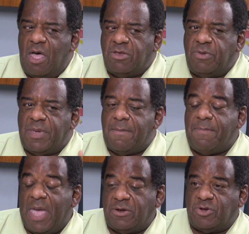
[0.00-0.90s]
to be
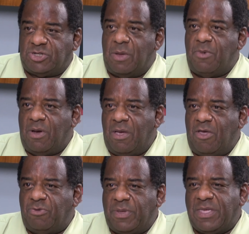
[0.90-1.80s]
better somewhere
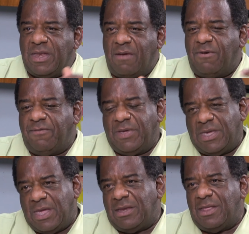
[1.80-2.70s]
else, but they never
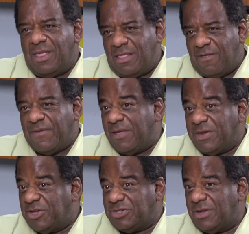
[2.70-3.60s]
forget the
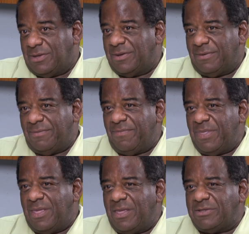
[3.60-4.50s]
foundation.
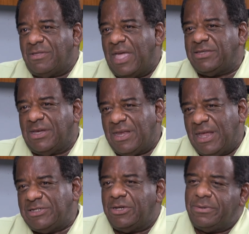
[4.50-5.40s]
So that's the
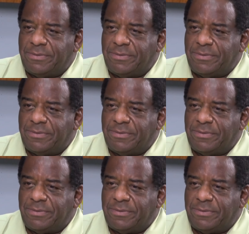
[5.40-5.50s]
connection.